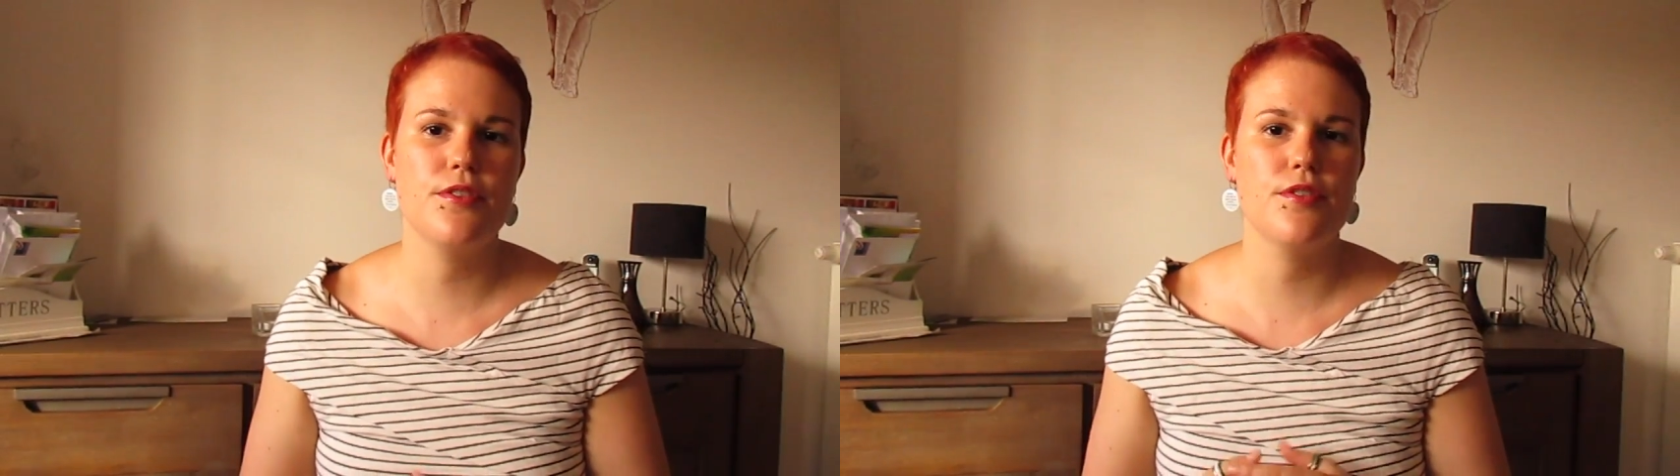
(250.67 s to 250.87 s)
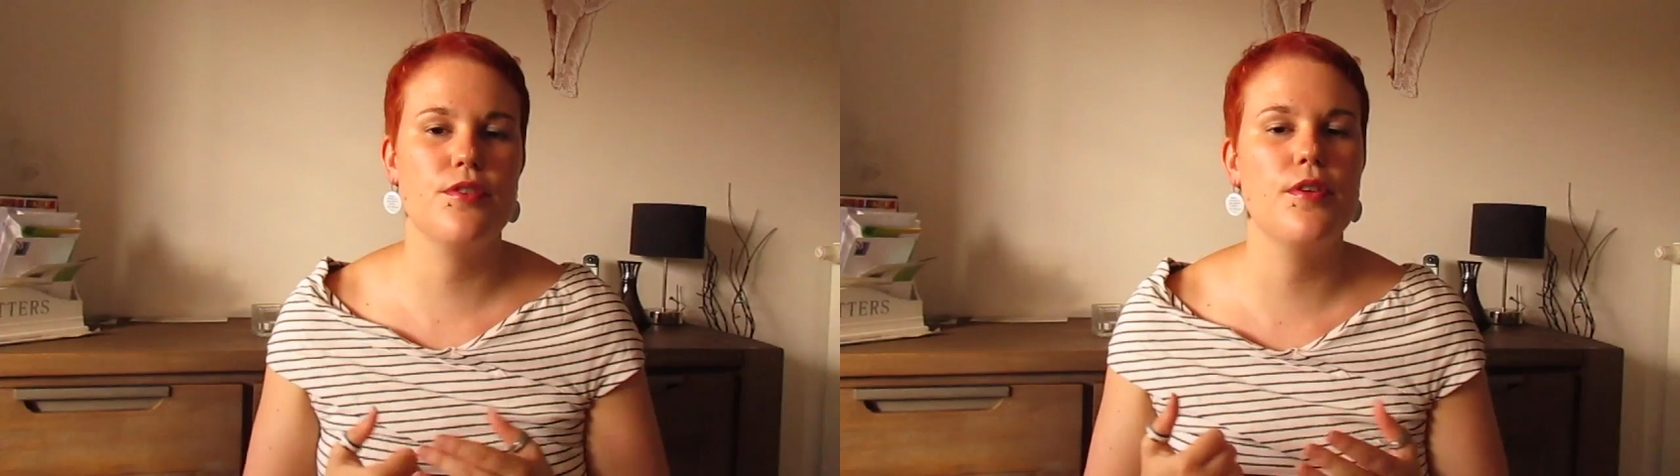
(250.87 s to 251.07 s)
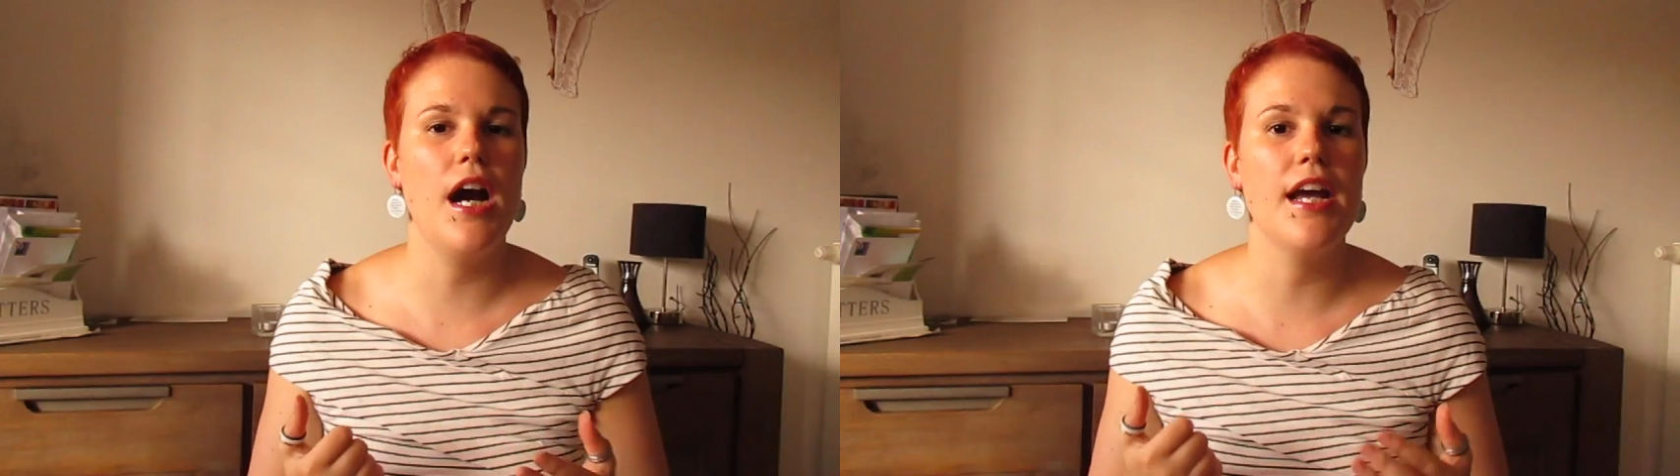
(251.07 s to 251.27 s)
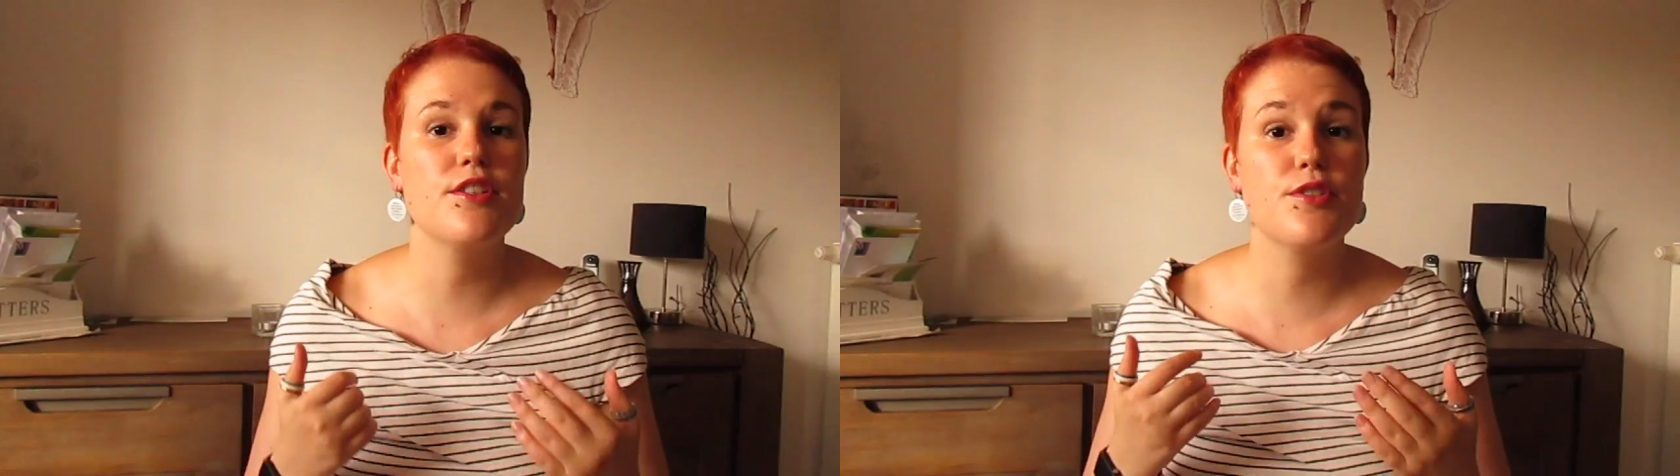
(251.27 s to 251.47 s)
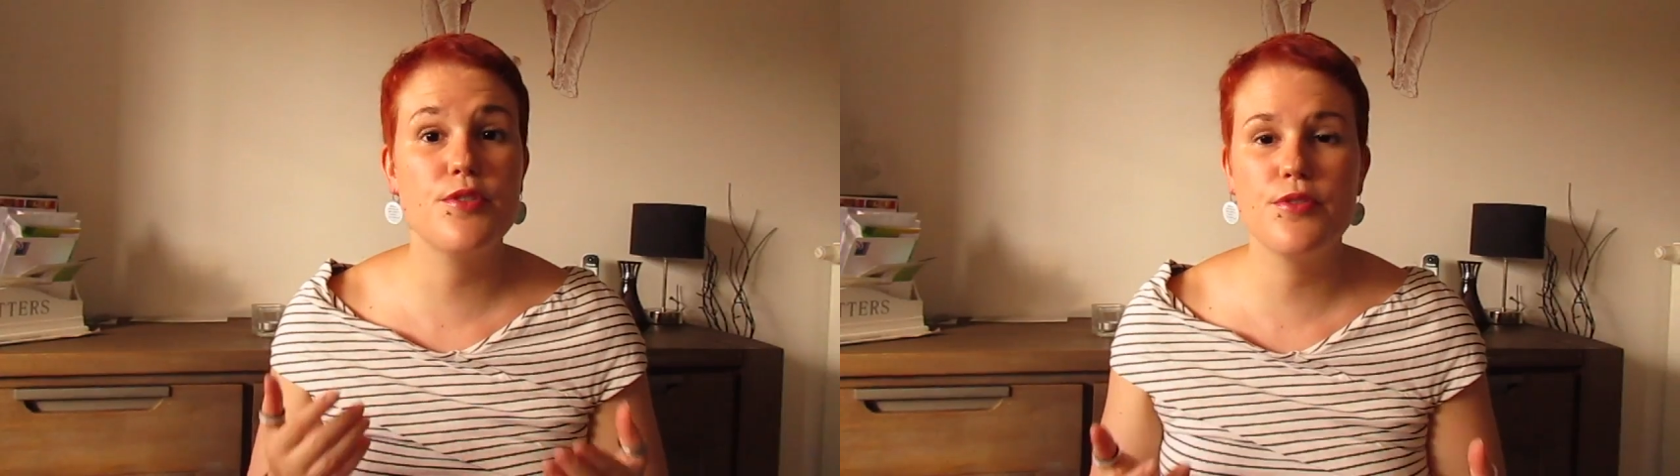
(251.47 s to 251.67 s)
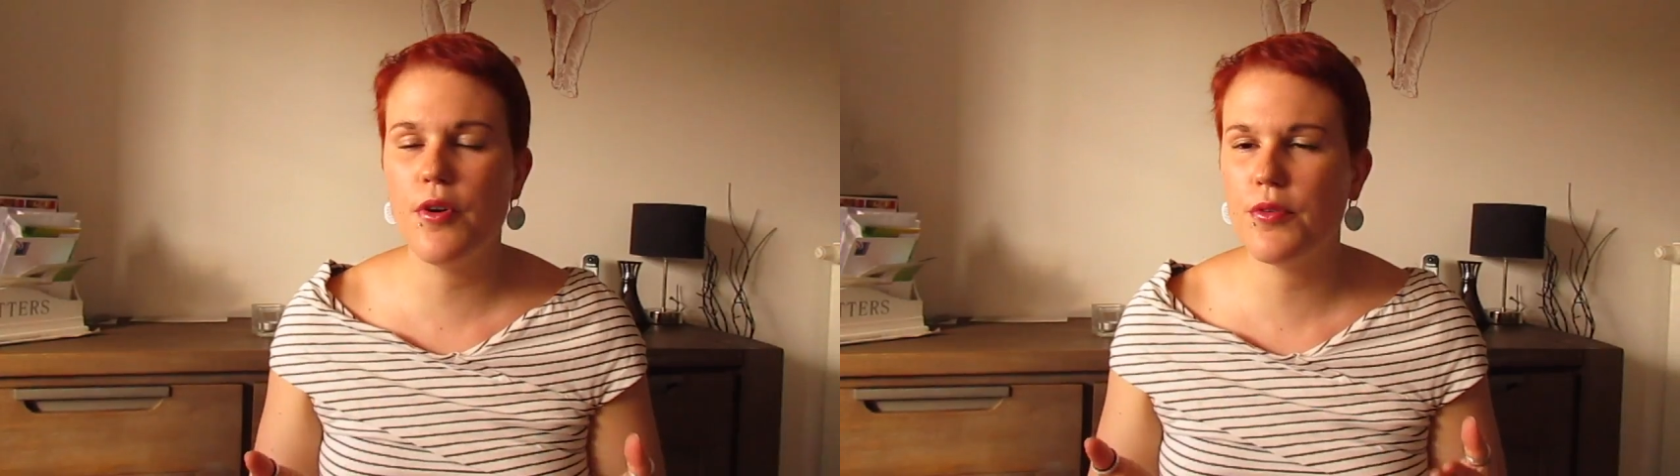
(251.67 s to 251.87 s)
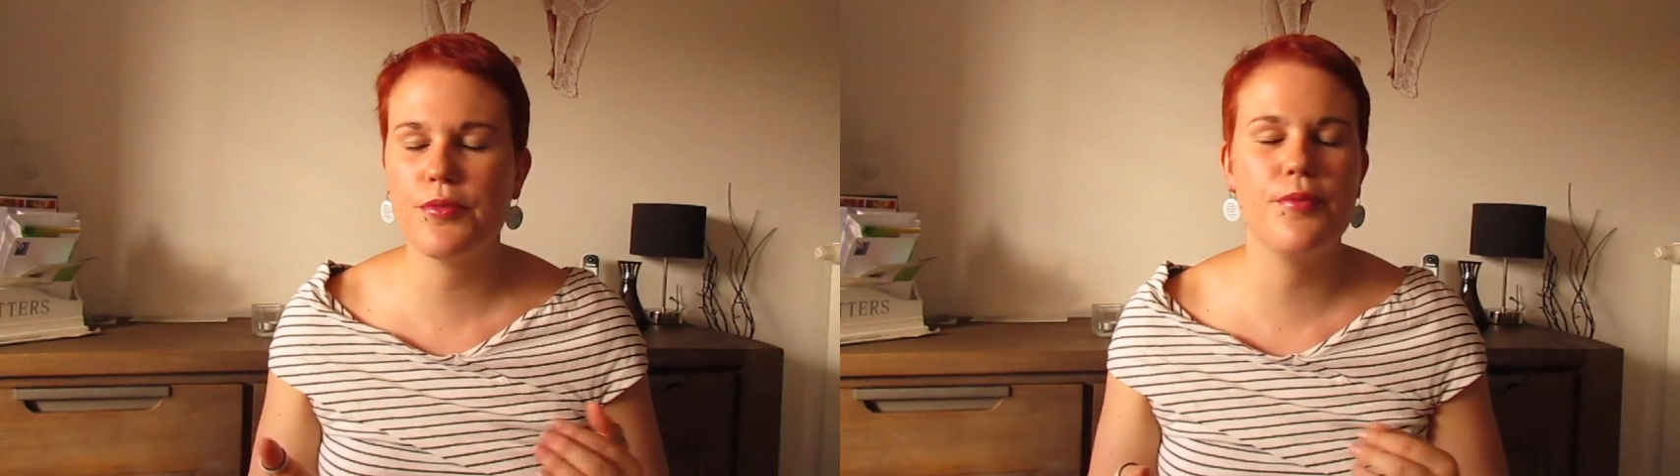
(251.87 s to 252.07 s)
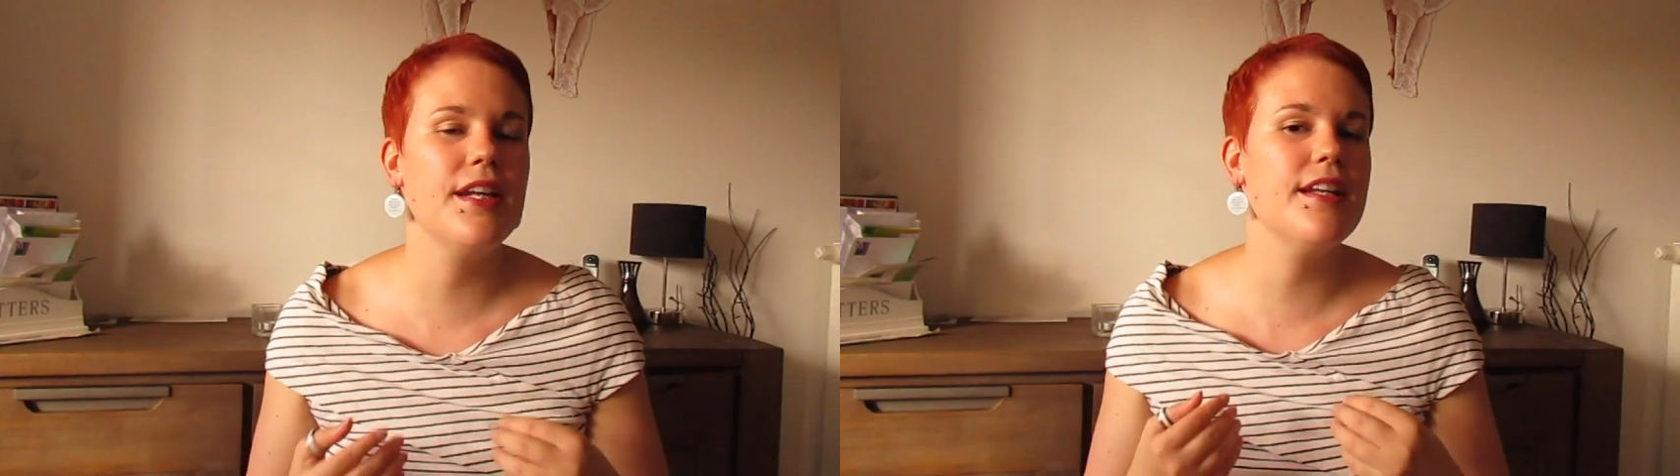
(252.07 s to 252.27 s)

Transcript: So I don't